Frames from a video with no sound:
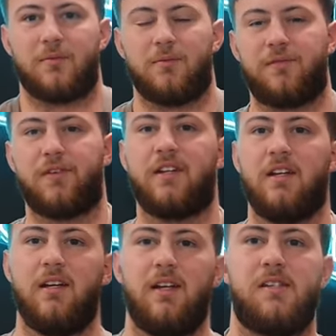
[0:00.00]
some
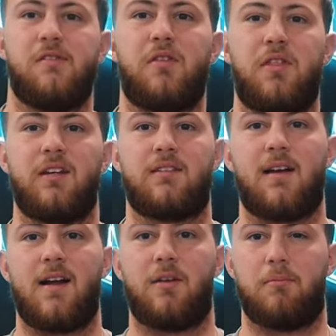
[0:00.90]
different things
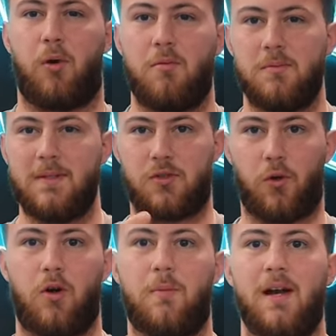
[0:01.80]
that I can probably
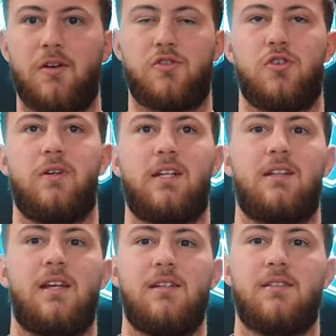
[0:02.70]
talk about
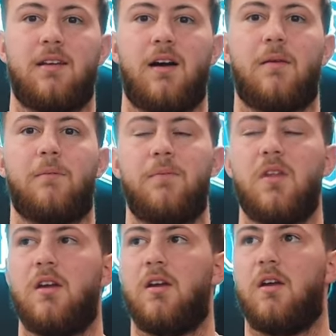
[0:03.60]
during these daily
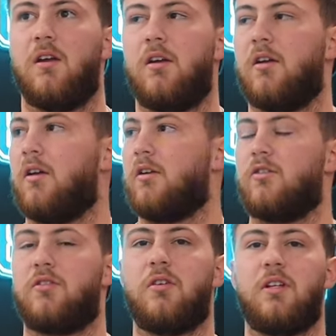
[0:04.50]

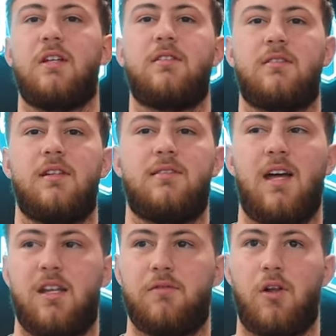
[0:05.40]

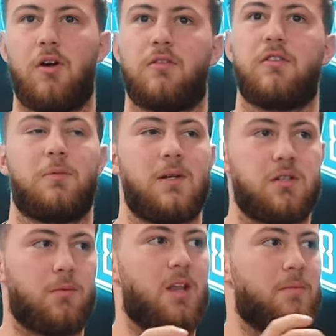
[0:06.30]
vlogs,
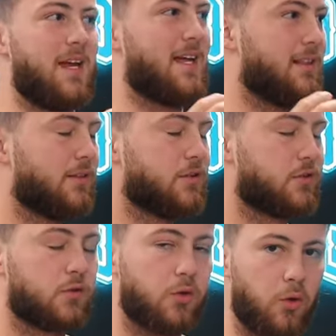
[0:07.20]
especially while I'm in the
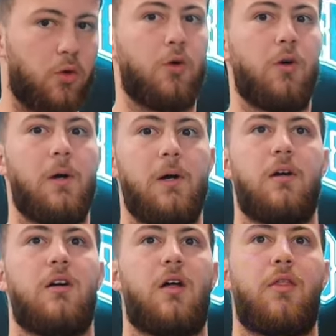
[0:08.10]
store,
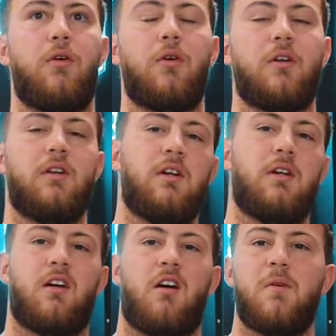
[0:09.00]
I thought,
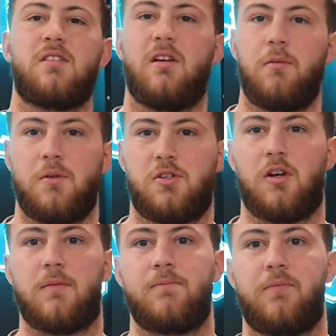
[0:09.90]
I'm in a supplement
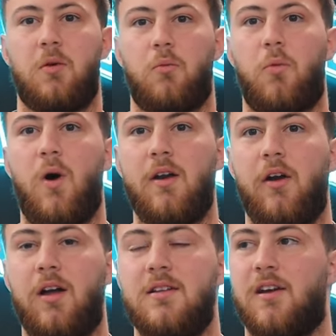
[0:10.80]
shop. Why
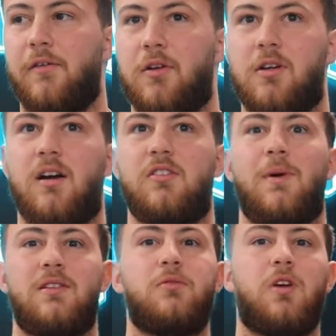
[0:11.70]
don't I tell you guys
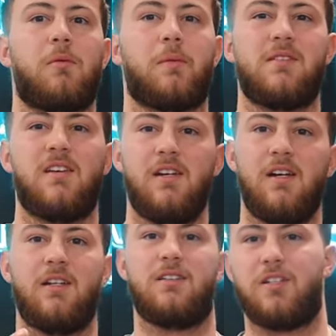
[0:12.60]
about some
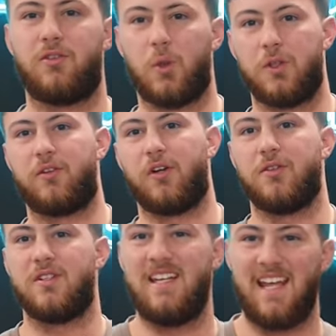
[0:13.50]
supplements that you do or
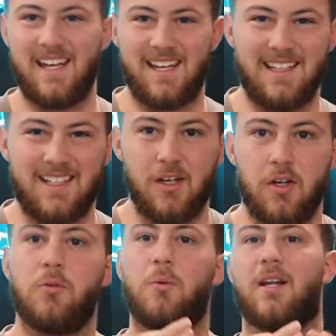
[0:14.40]
don't need
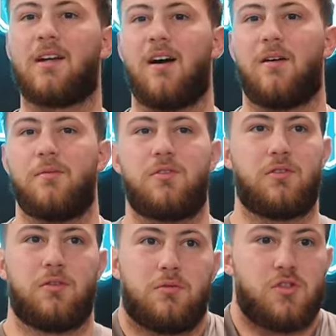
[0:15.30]
when it comes
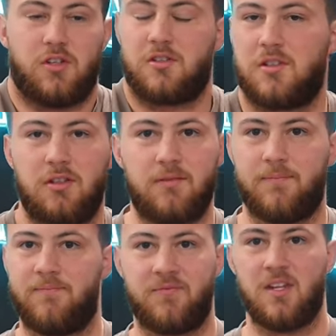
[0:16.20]
to just
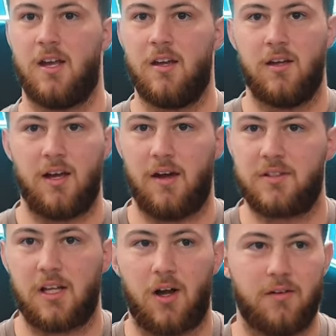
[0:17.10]

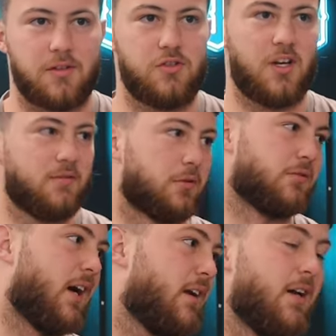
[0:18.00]
everyday life in
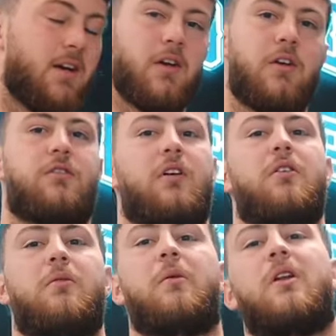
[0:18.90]
general, right?
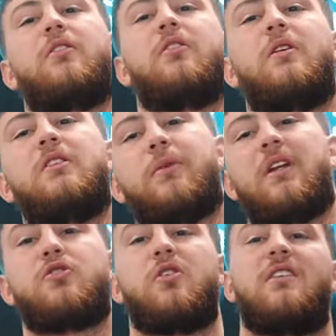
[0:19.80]
So what we're going to do is we're
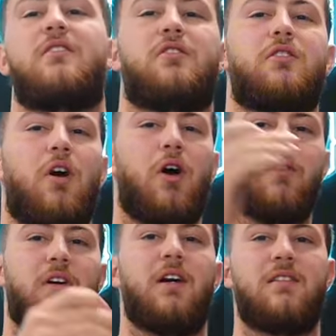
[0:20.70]
going to transition
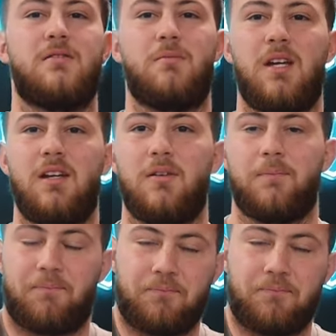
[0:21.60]
over to me